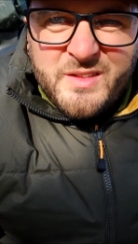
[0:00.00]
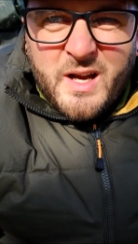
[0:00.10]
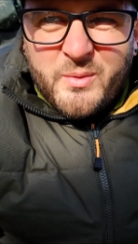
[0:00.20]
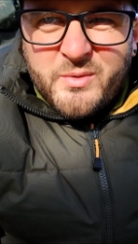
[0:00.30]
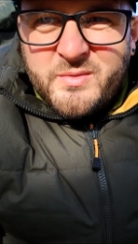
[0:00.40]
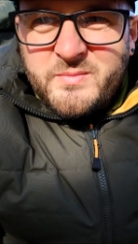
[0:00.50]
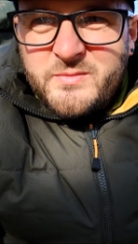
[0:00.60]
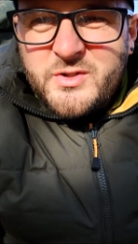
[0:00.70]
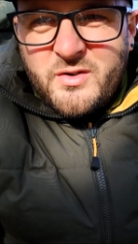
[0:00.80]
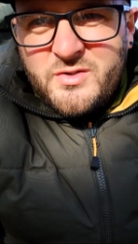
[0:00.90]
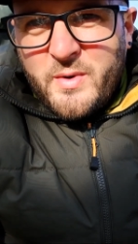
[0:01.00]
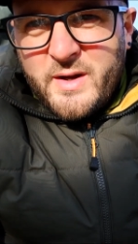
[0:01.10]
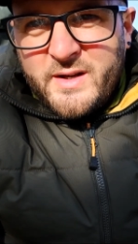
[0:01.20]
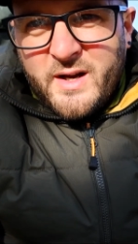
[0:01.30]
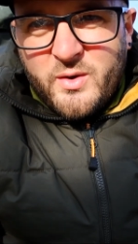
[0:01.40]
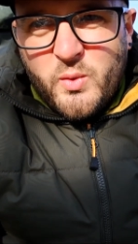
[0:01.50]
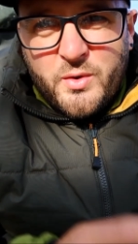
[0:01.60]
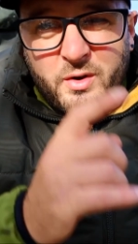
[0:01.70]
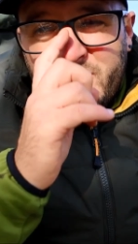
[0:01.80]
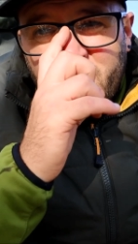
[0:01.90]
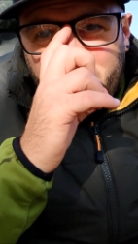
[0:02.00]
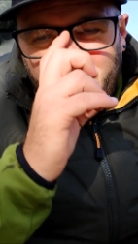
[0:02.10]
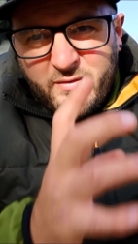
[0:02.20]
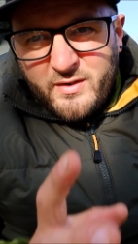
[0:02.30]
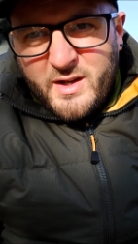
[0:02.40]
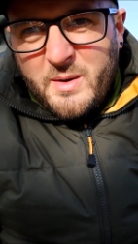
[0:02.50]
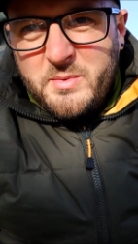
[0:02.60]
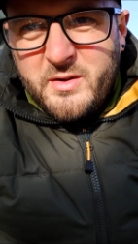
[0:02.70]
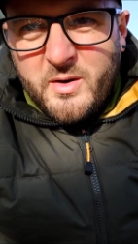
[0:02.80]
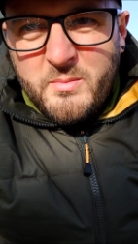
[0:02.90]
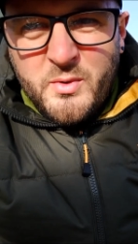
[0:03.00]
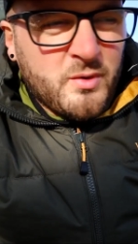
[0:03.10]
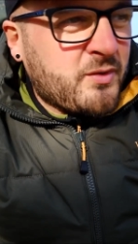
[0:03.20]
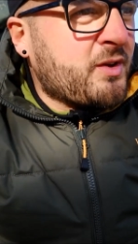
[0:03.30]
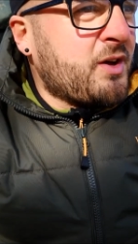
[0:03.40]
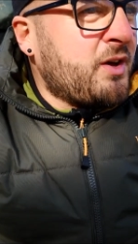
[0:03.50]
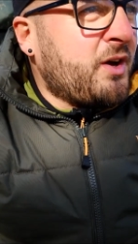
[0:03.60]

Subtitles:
down tucked away in that corner. So I'm definitely happy that I moved.